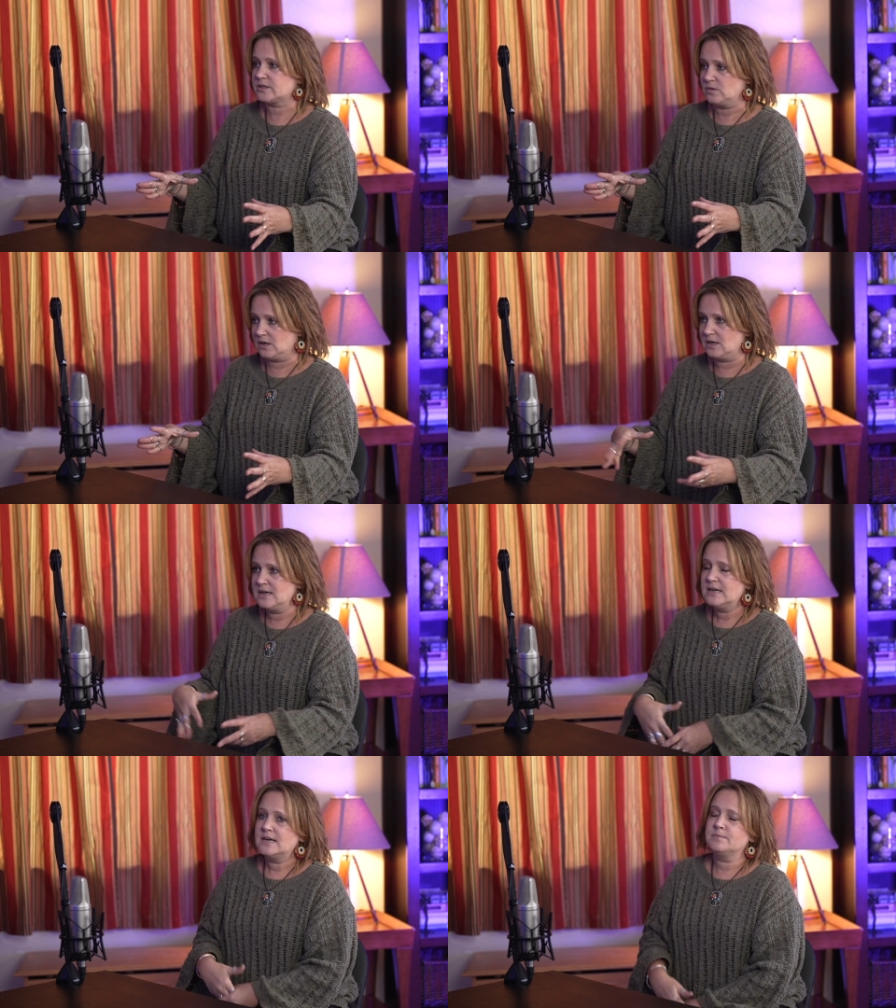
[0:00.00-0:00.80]
school
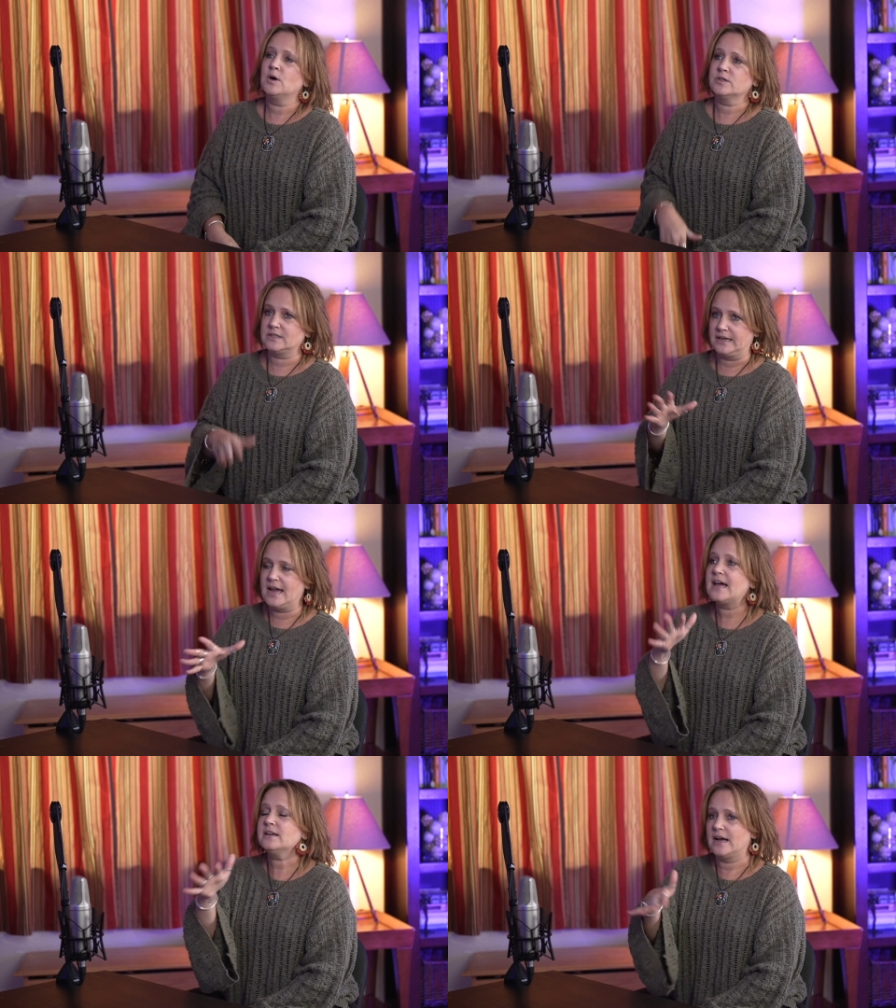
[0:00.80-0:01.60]

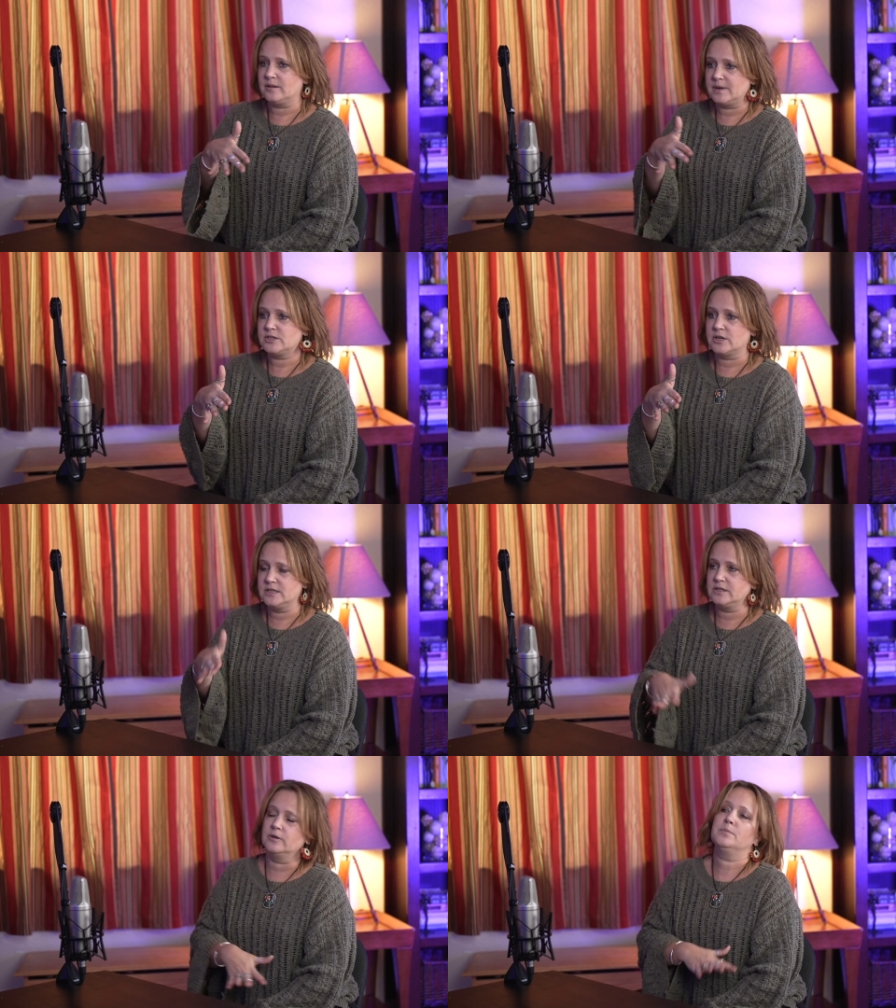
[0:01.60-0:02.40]
mostly and
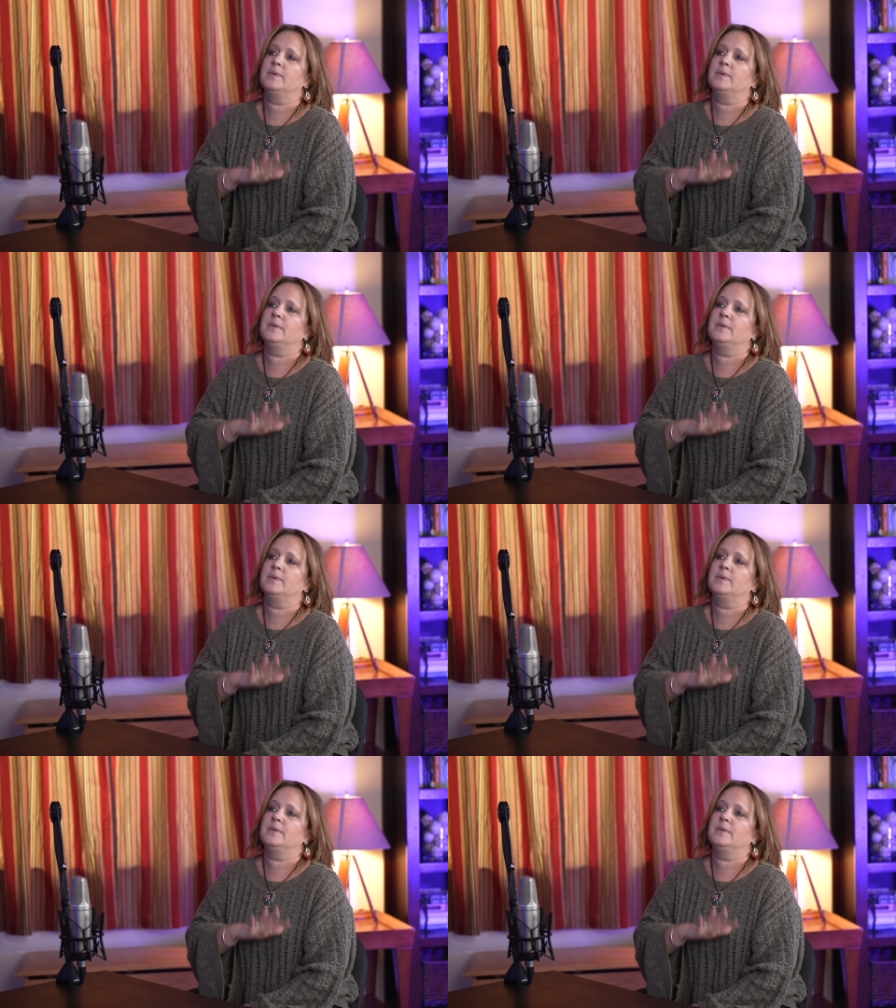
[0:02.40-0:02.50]
elementary too.